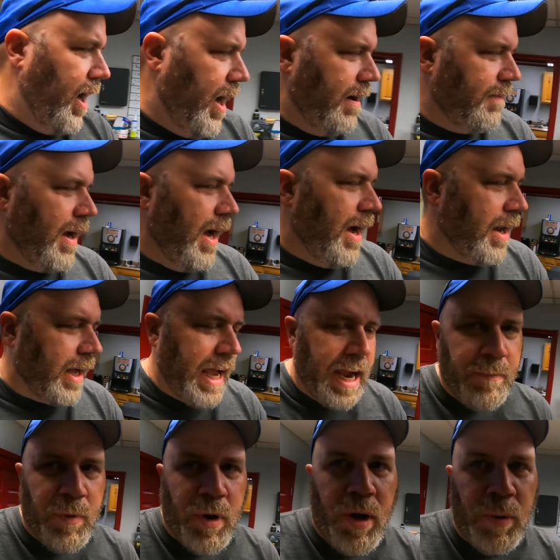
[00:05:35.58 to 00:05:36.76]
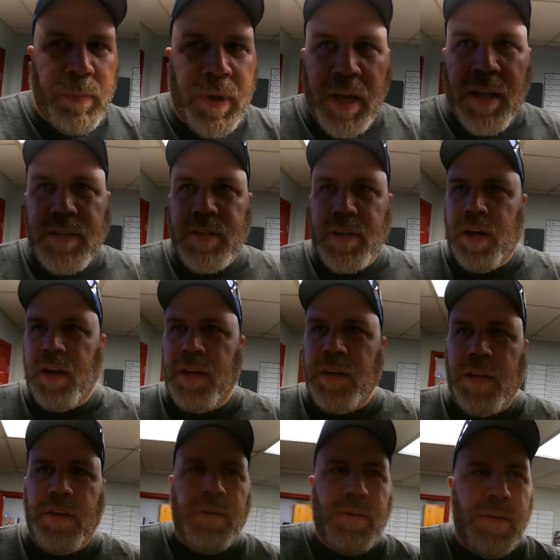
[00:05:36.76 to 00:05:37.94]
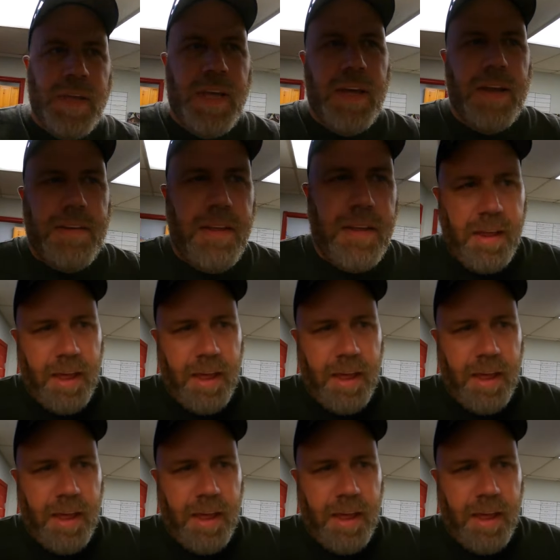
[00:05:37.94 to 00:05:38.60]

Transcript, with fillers: I've got a camera on me. It's not on you yet.